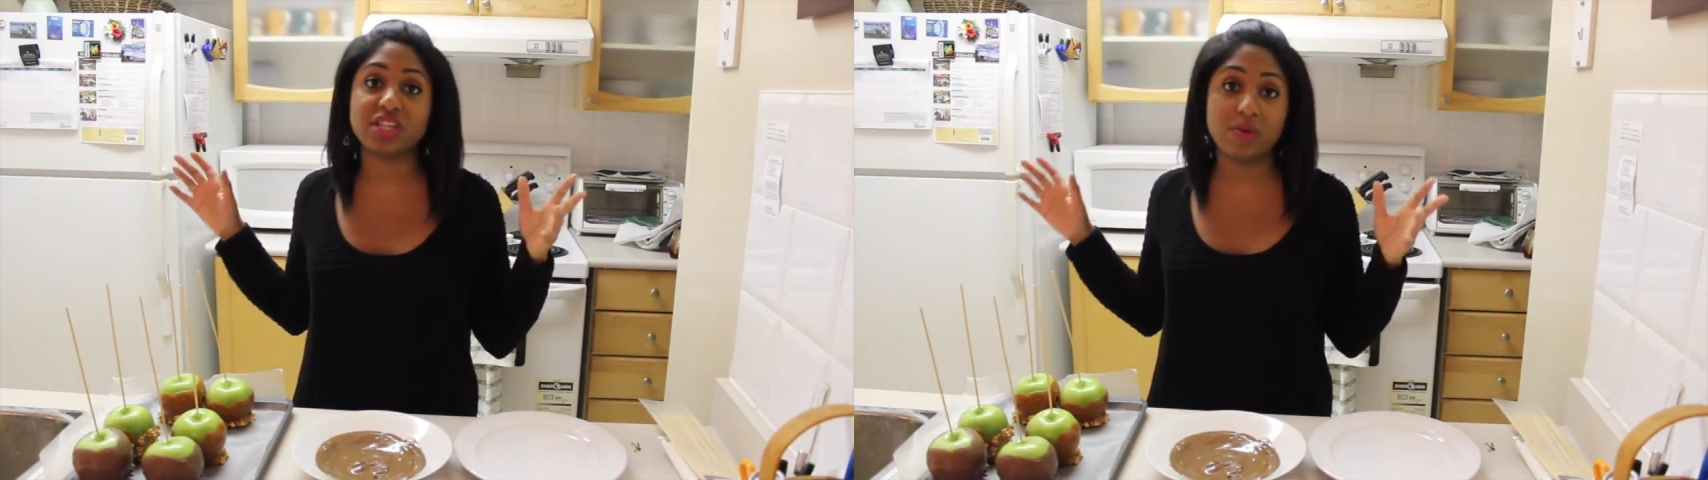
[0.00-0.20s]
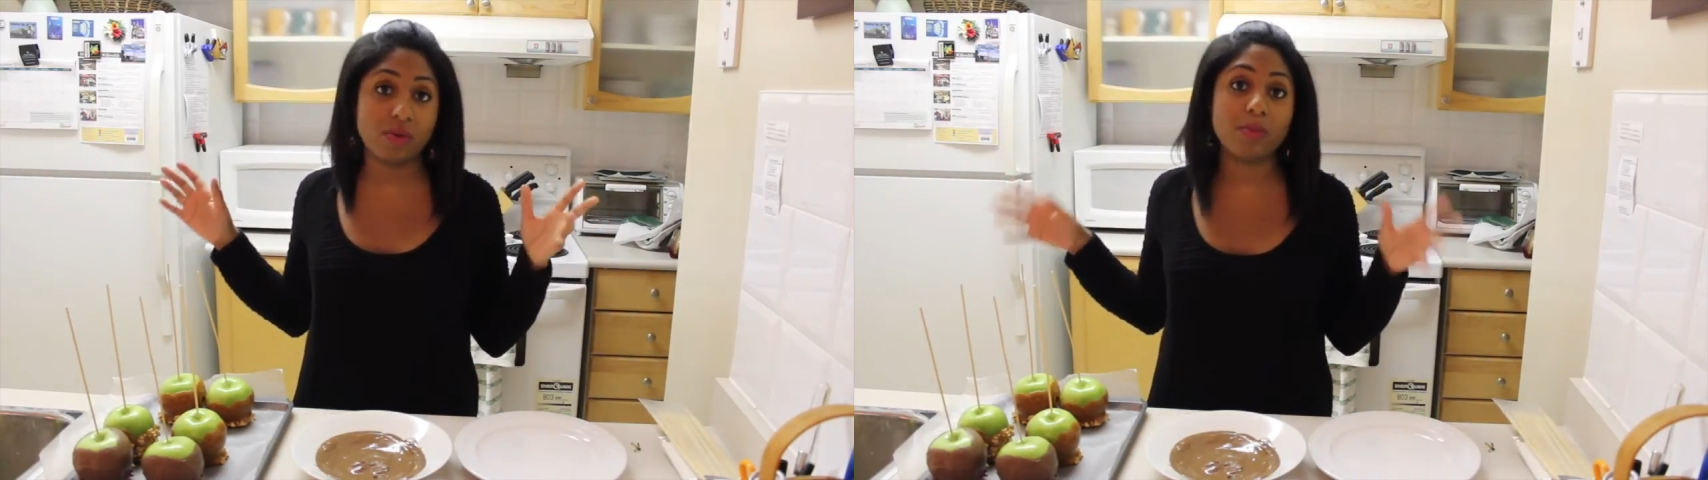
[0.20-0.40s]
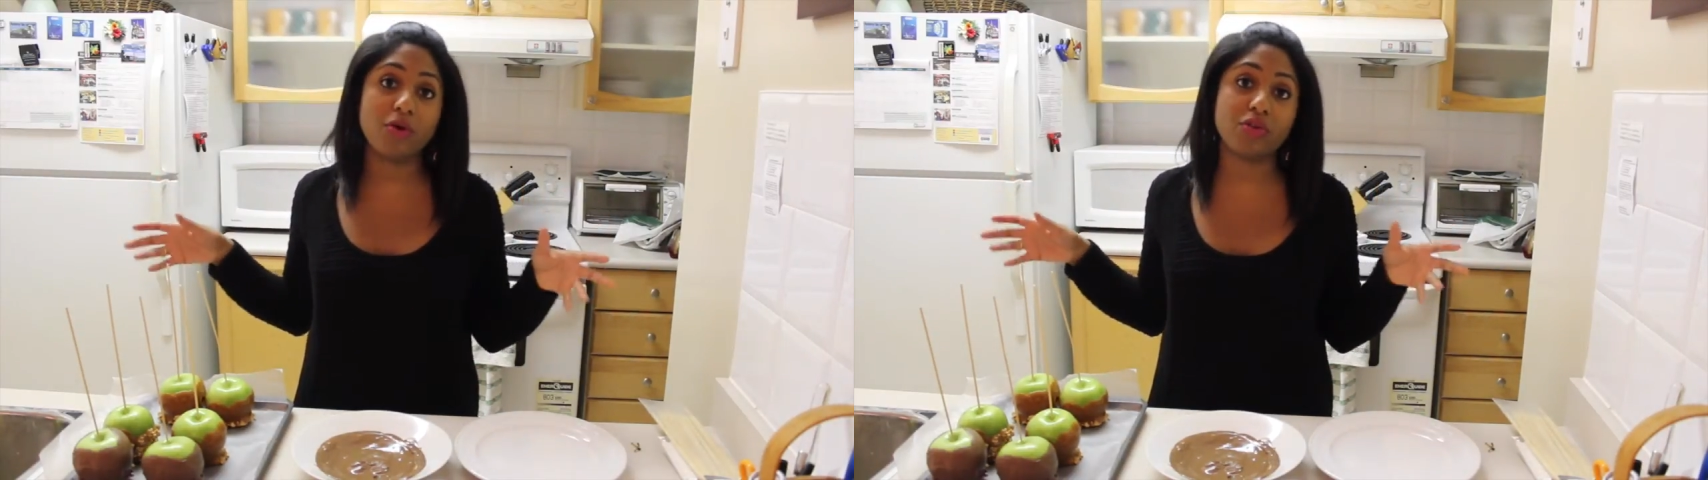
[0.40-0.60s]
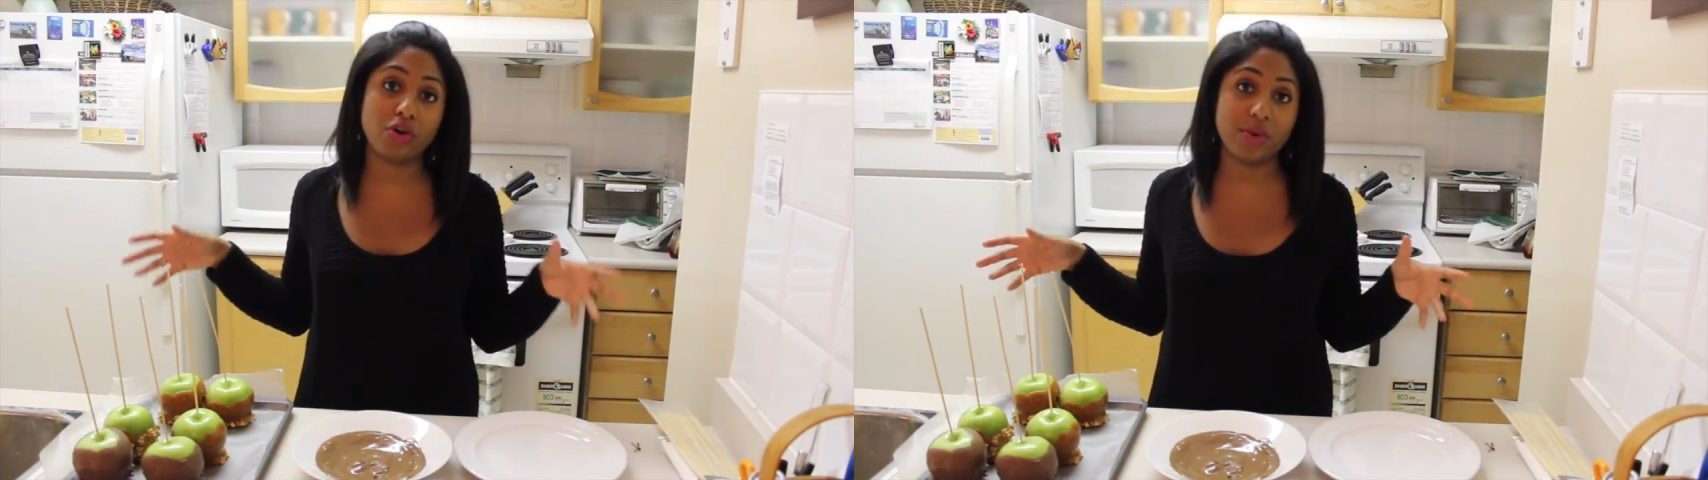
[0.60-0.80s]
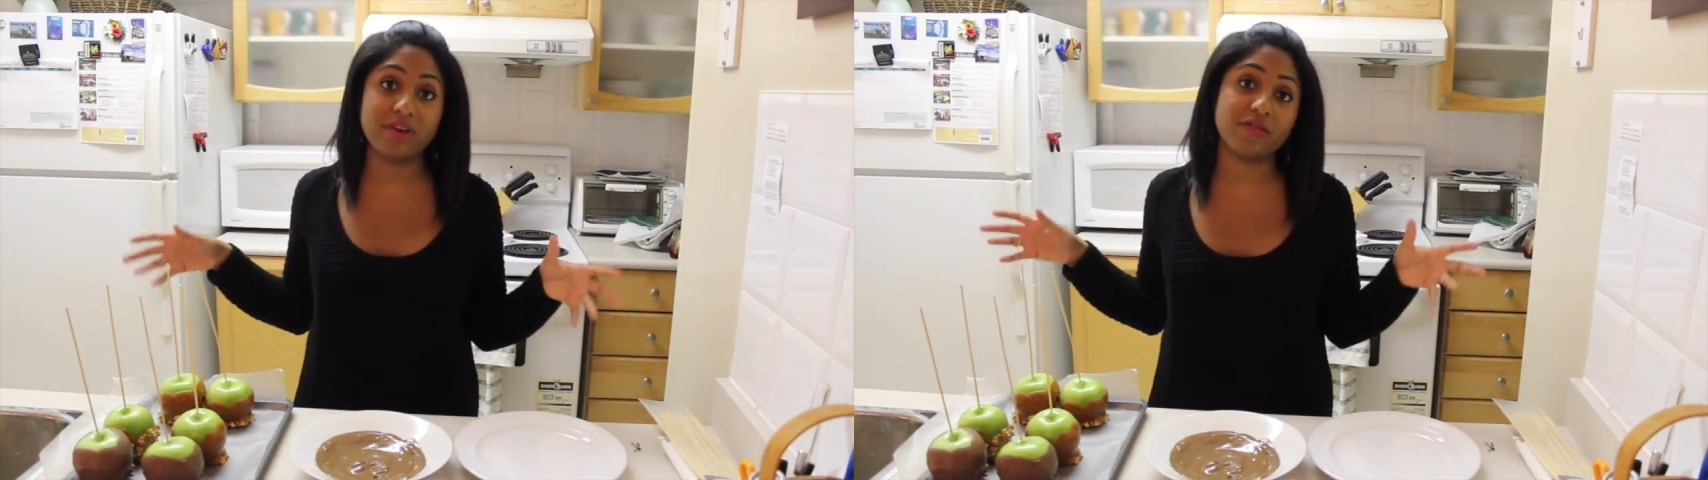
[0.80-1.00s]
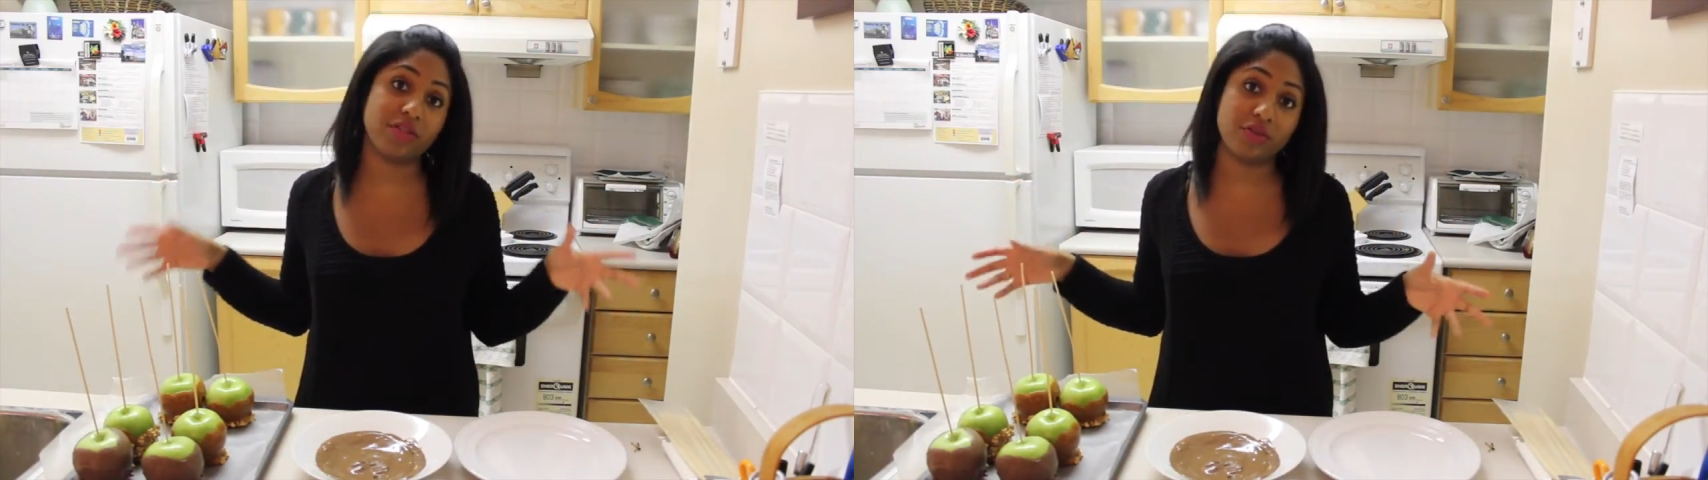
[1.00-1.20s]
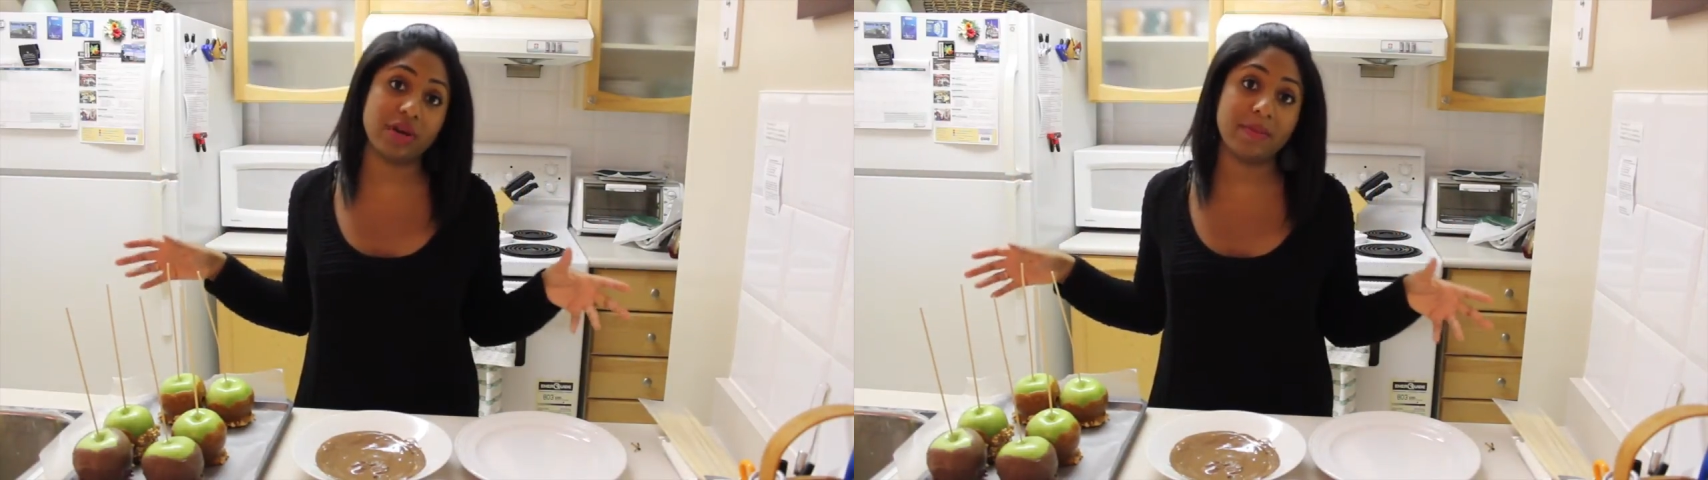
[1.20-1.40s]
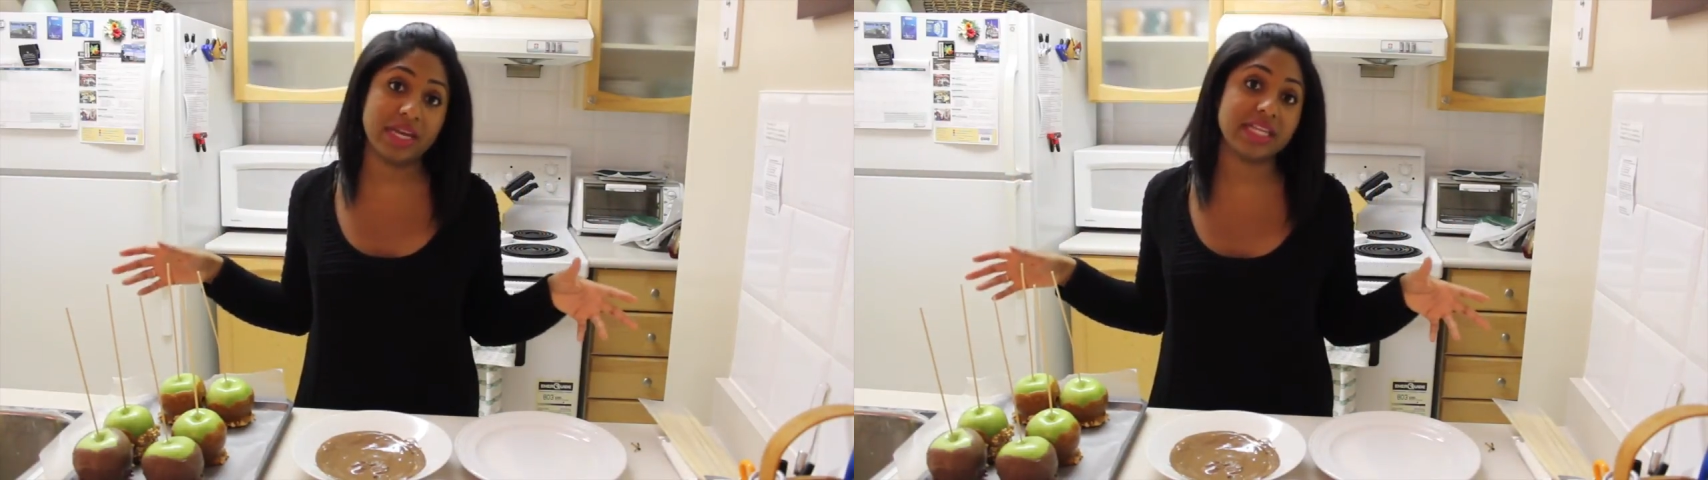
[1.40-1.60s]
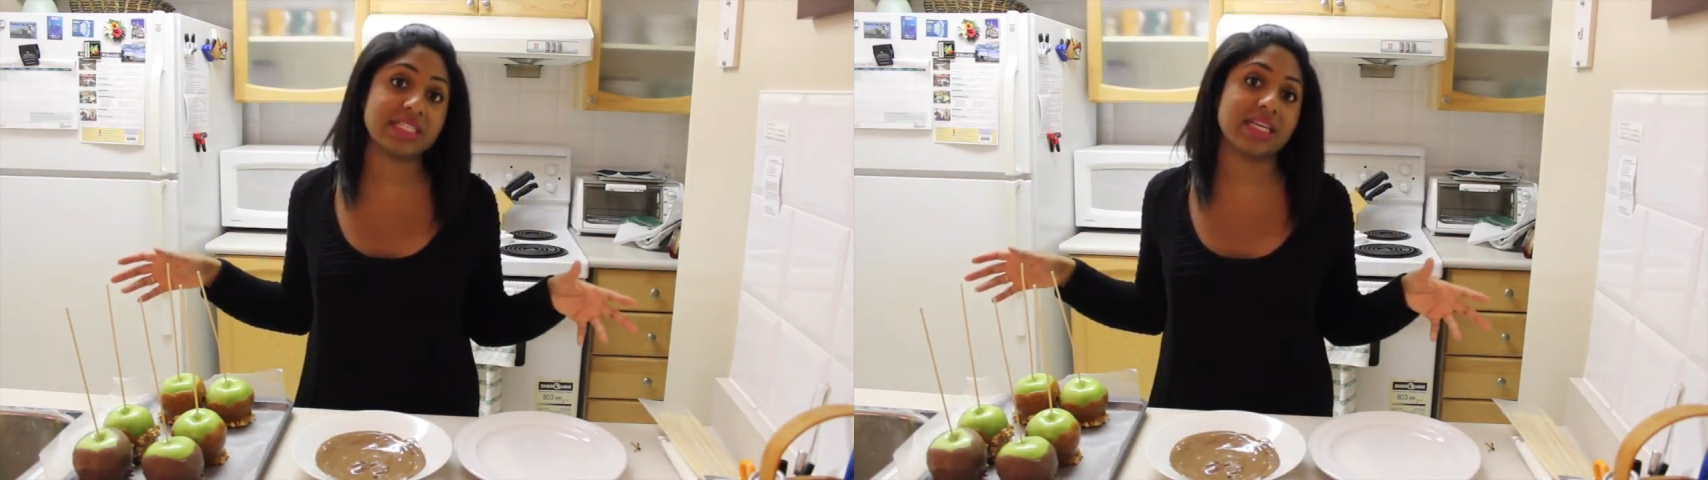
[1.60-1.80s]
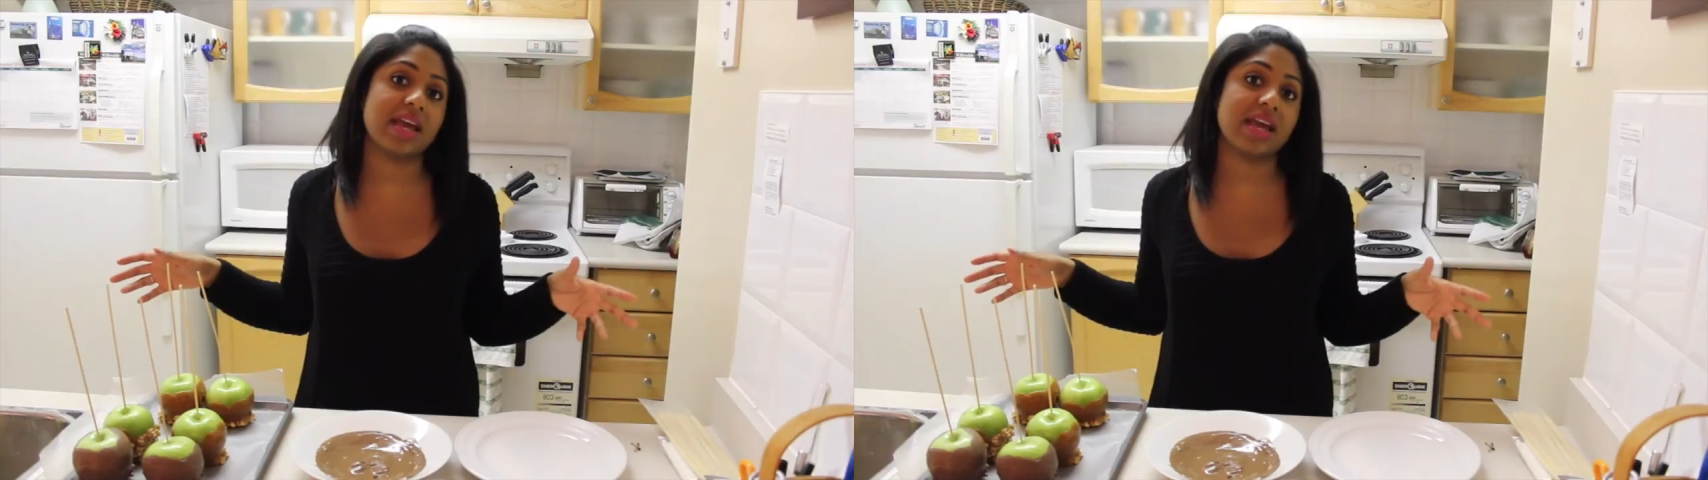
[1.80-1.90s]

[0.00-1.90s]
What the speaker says: They will both go in for 30 minutes,